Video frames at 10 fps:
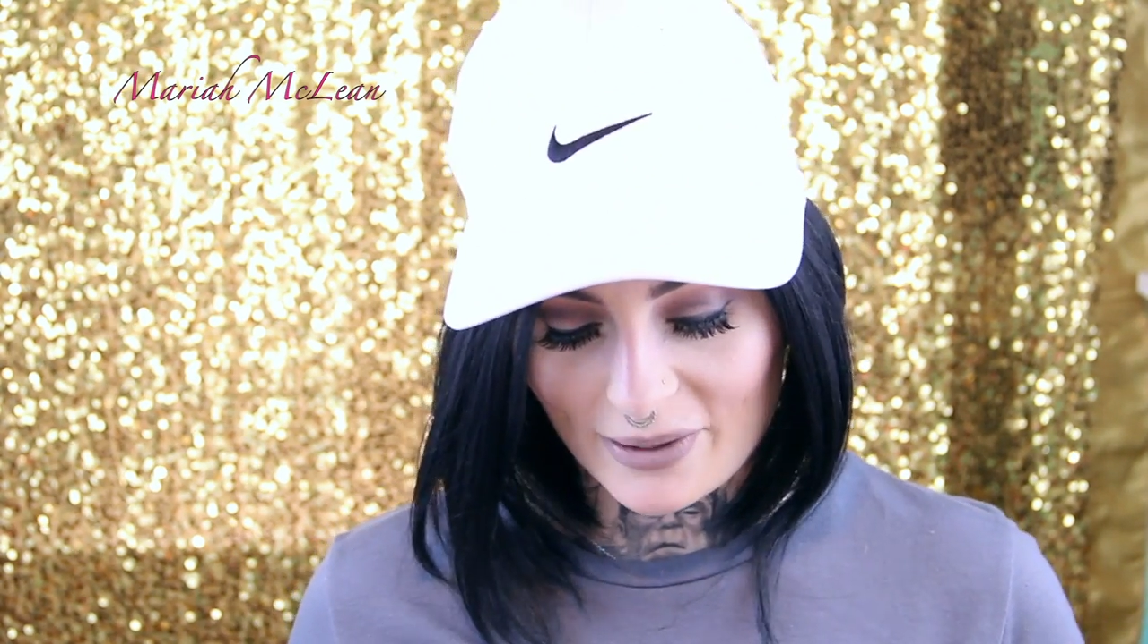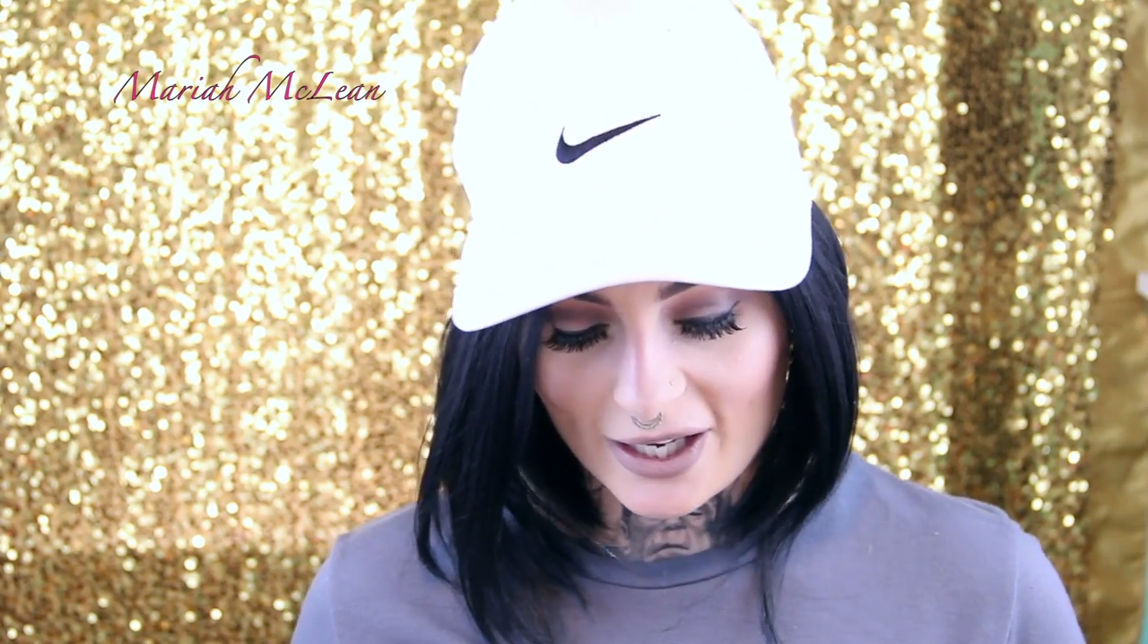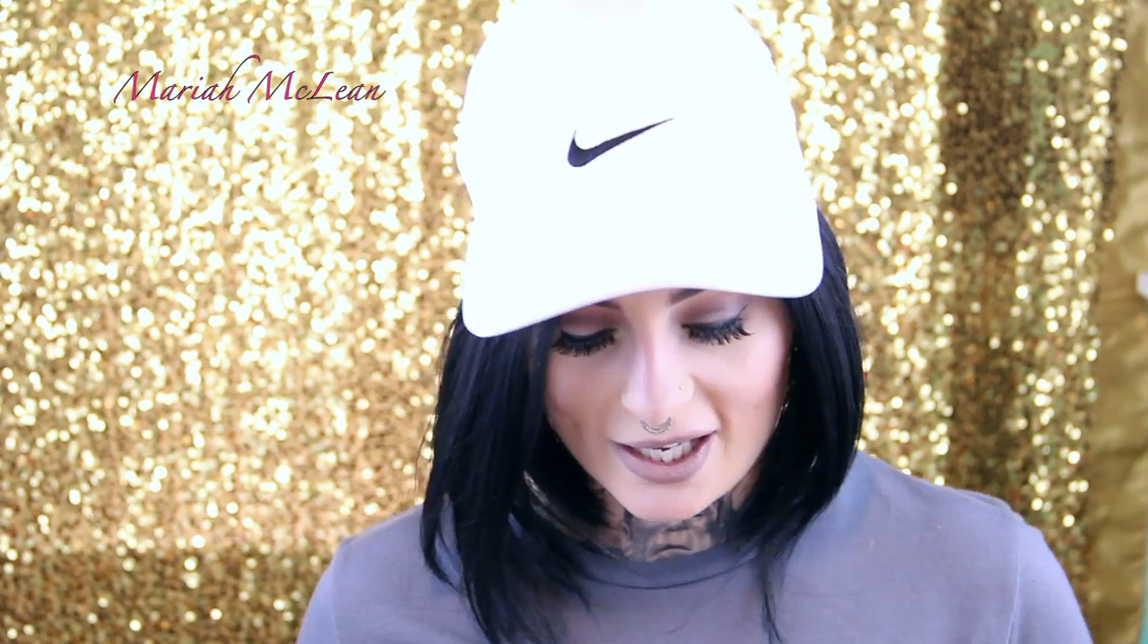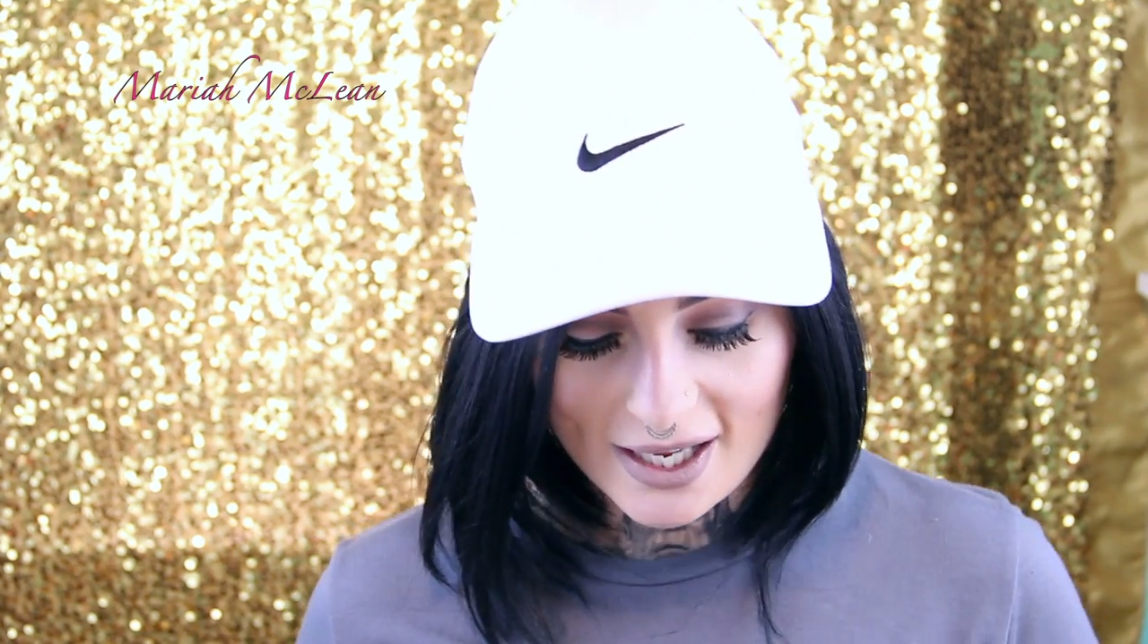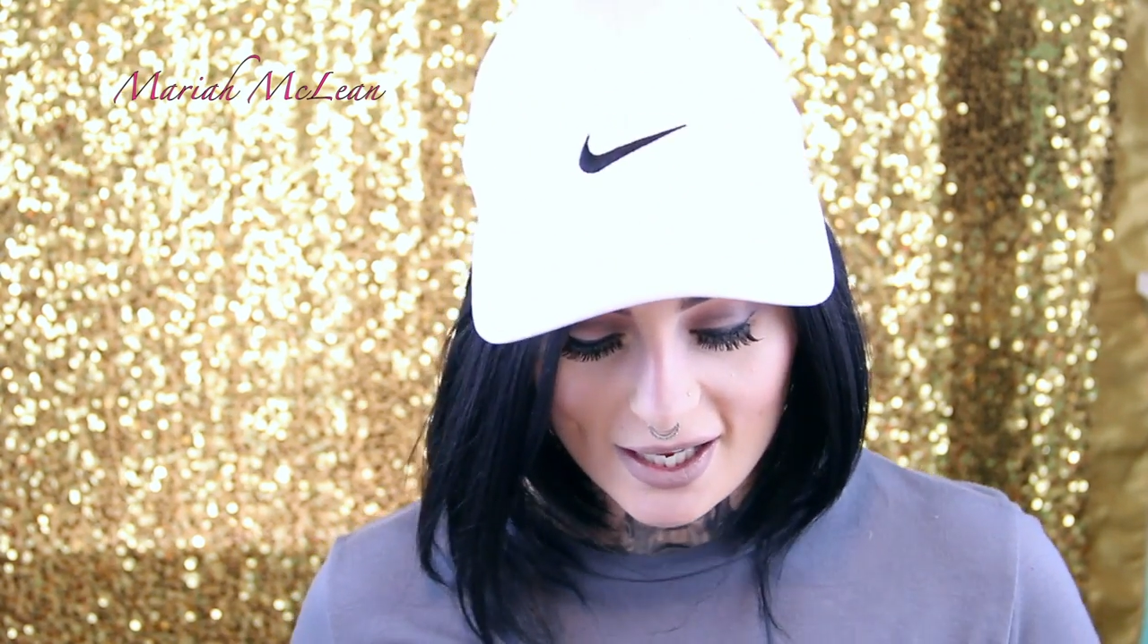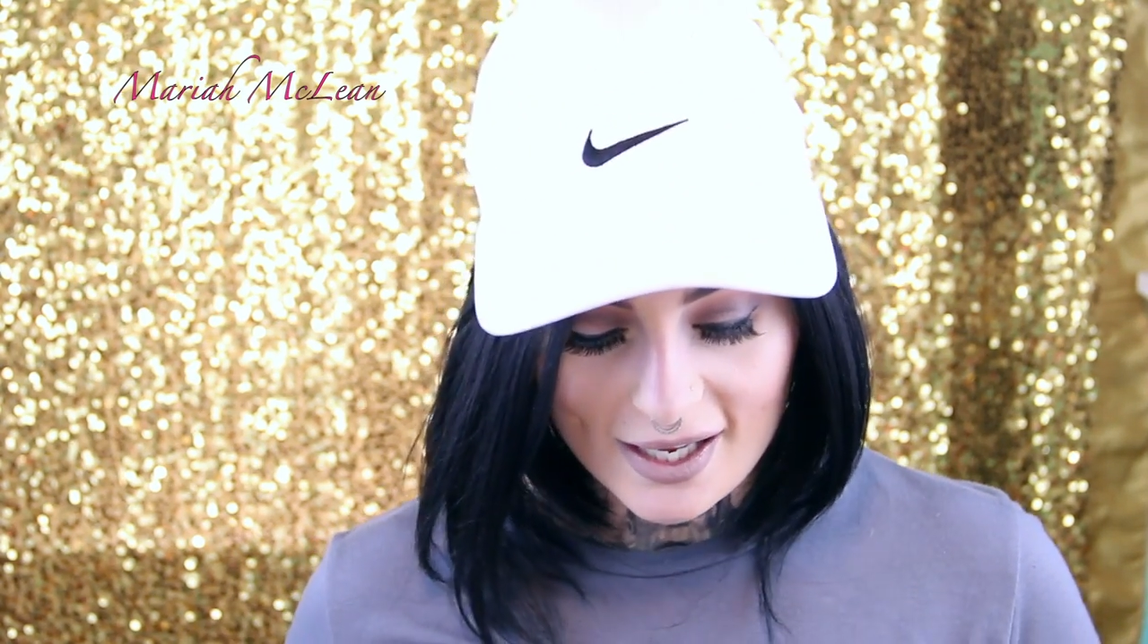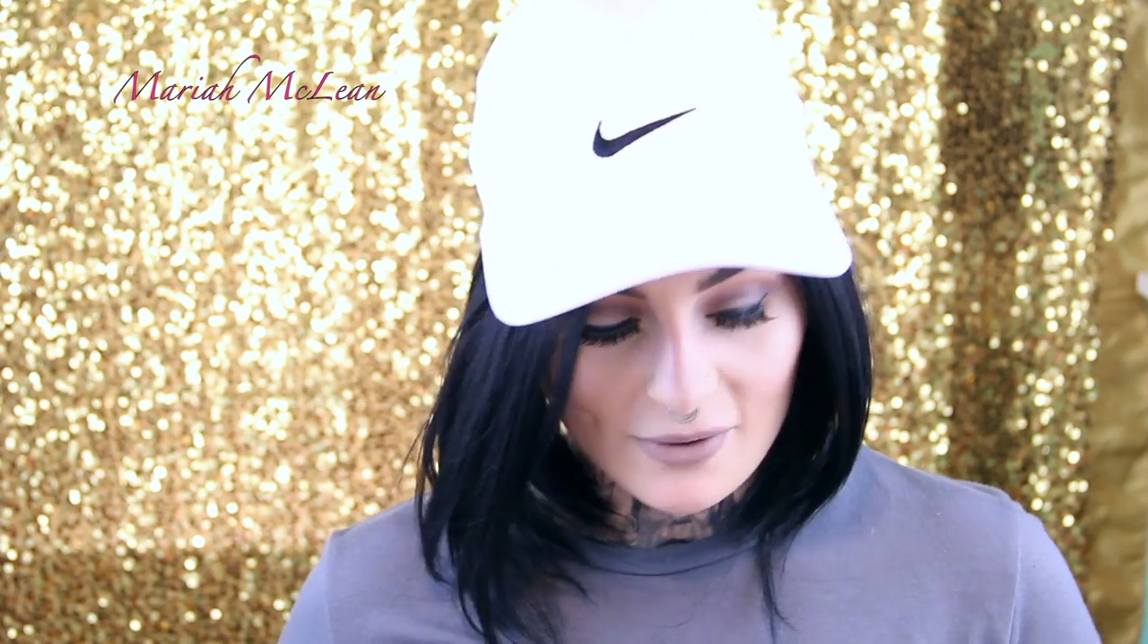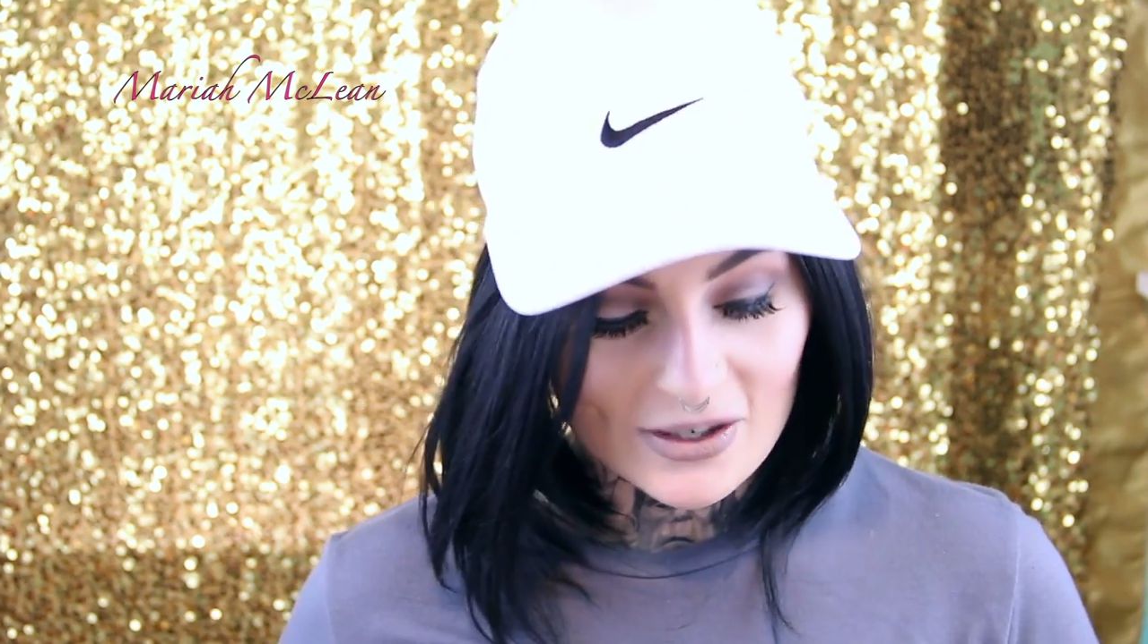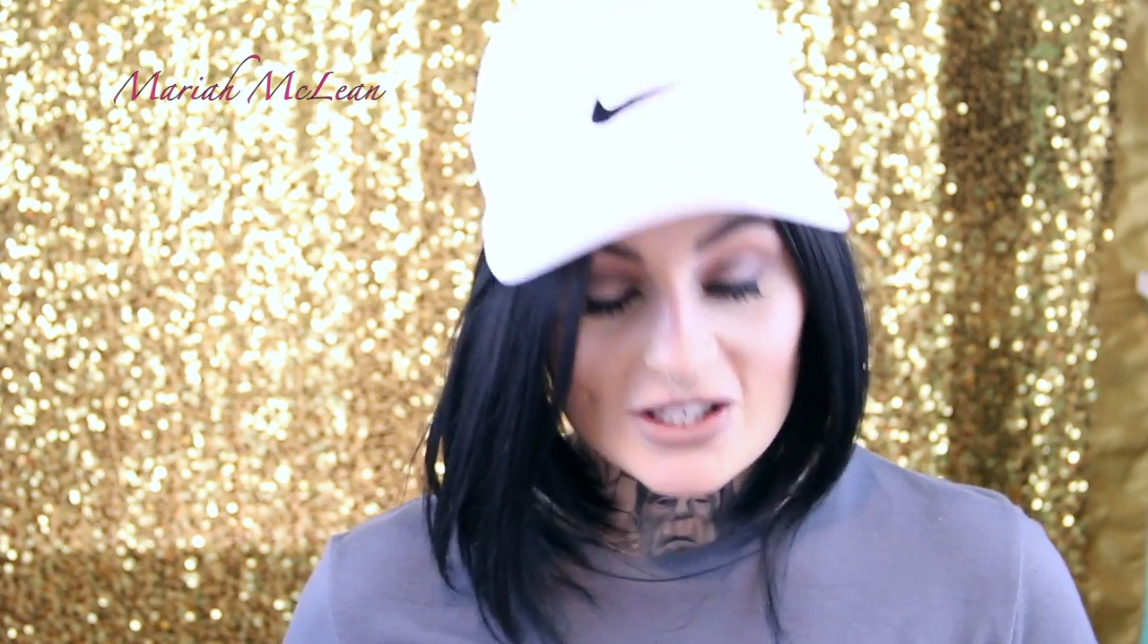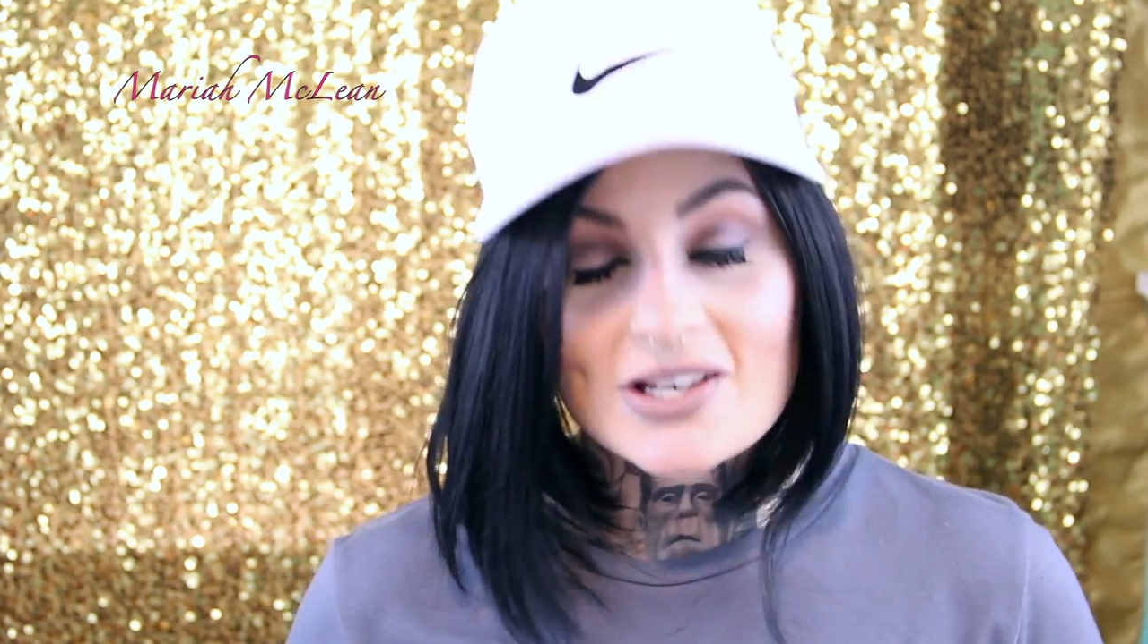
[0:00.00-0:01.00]
But
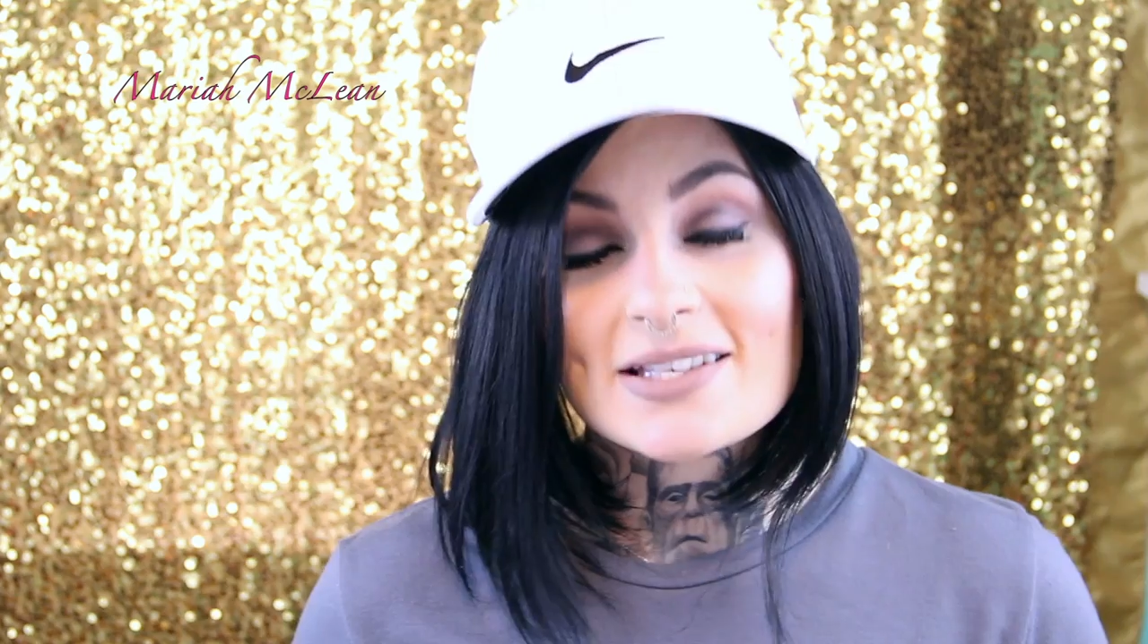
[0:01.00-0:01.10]
when she